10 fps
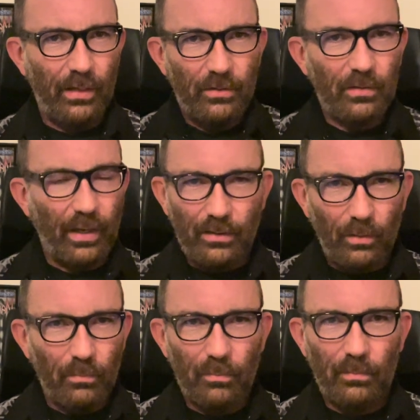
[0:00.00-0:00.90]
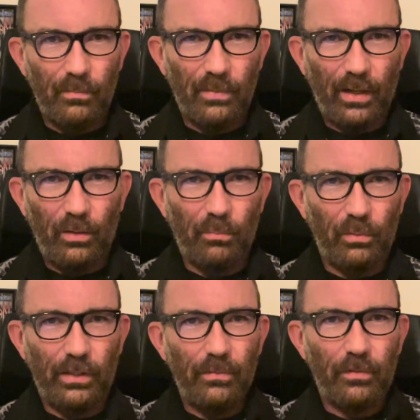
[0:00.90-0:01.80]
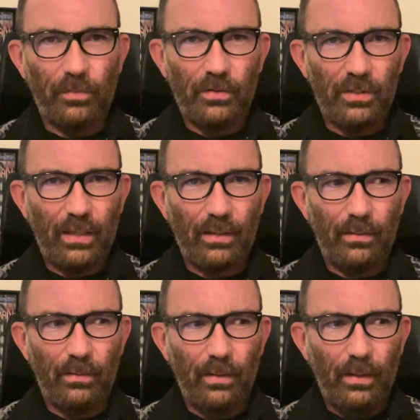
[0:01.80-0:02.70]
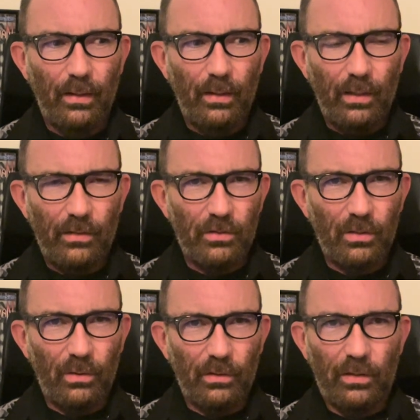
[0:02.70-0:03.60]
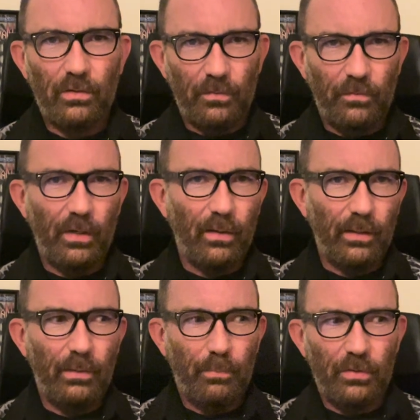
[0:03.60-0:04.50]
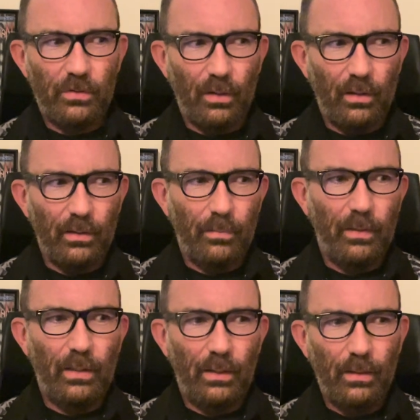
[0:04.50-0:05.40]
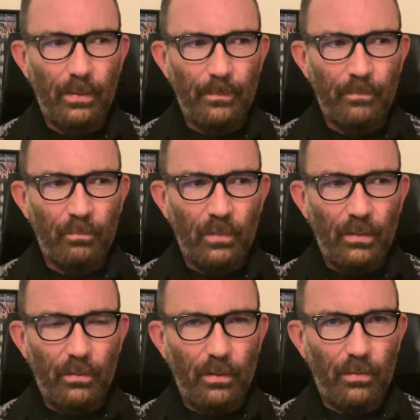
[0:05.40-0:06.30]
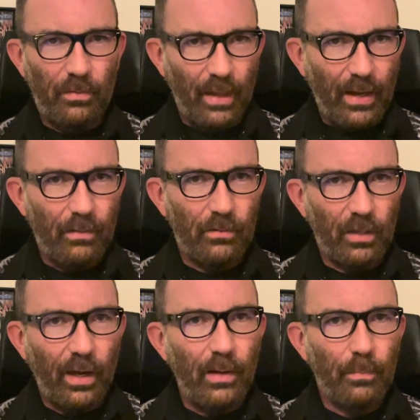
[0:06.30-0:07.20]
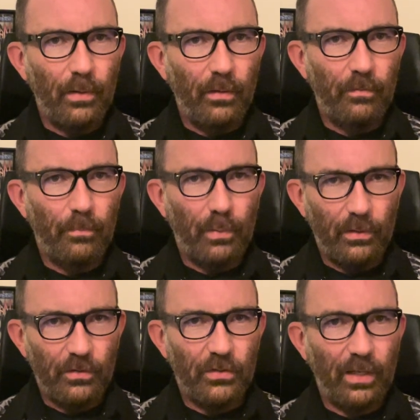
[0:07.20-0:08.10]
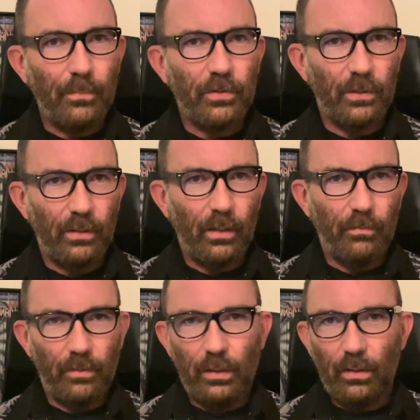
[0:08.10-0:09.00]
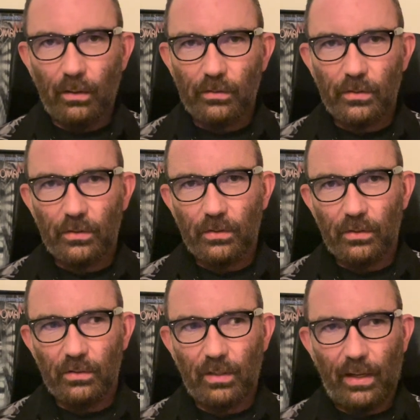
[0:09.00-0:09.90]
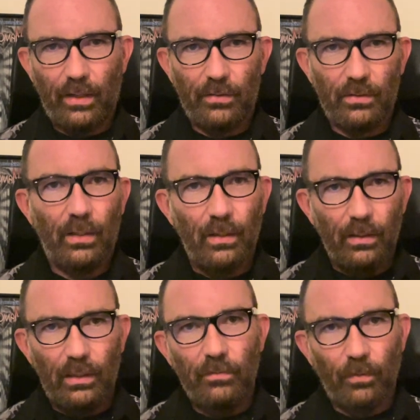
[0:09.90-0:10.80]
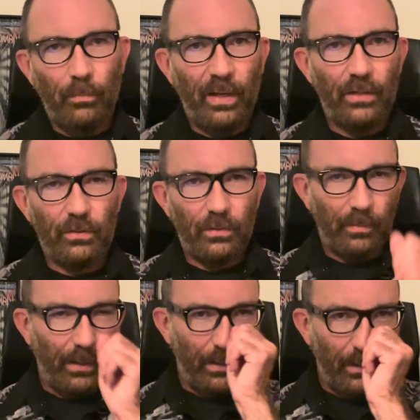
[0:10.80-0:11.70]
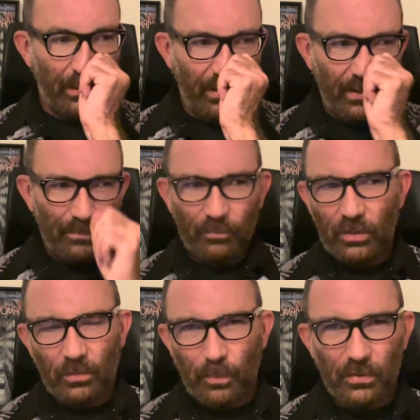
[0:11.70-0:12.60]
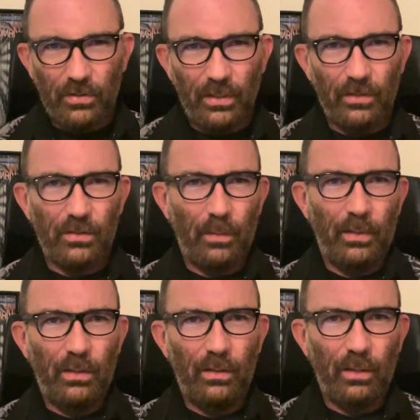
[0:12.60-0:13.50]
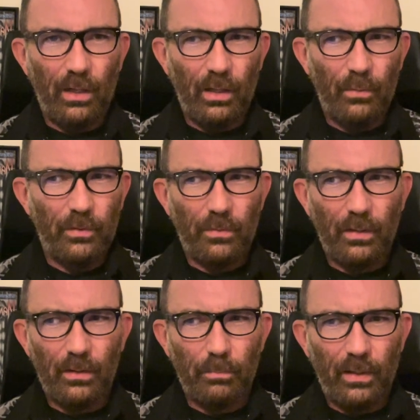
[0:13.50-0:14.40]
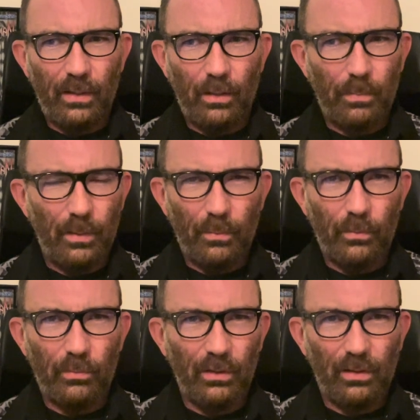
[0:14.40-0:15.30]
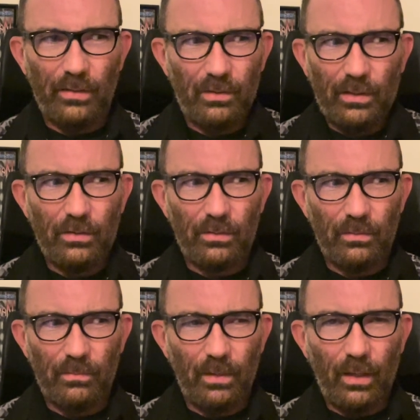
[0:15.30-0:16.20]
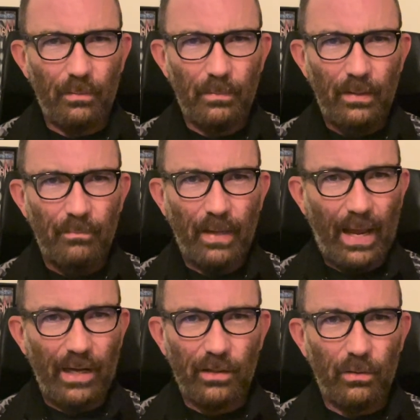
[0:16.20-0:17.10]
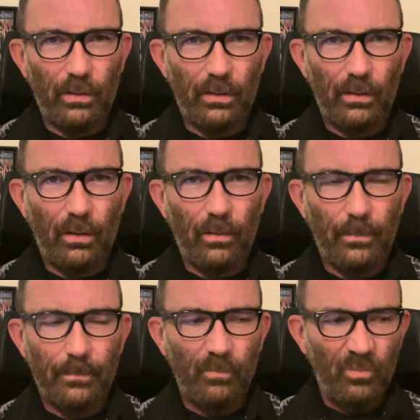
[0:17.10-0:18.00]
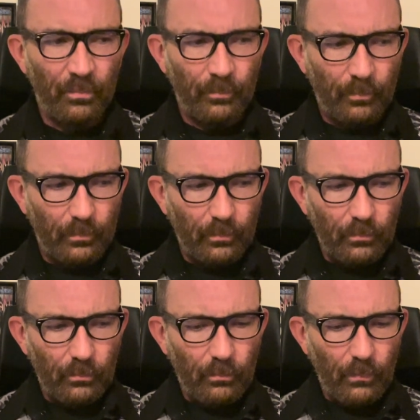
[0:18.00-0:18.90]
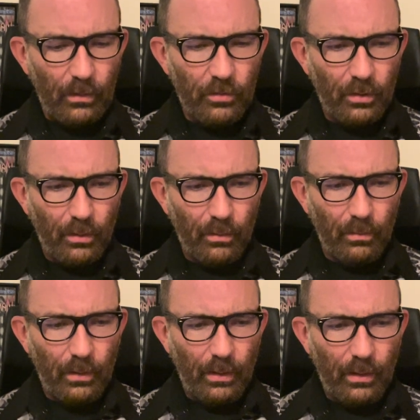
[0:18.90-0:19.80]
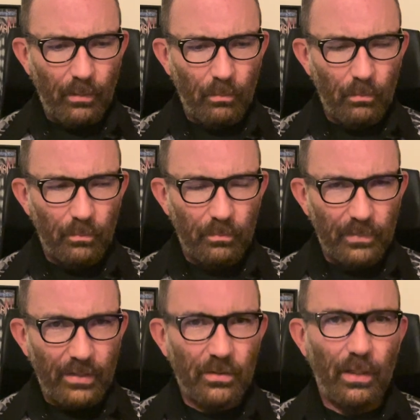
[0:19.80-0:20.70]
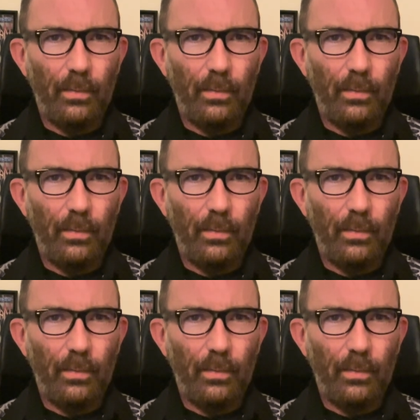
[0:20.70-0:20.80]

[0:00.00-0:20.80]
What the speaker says: I don't believe it for a second. And so it's very bizarre to me that type of perception of the narcissist as evil mastermind just persists. I mean, I would think by now people would realize that's not accurate at all. So that's it.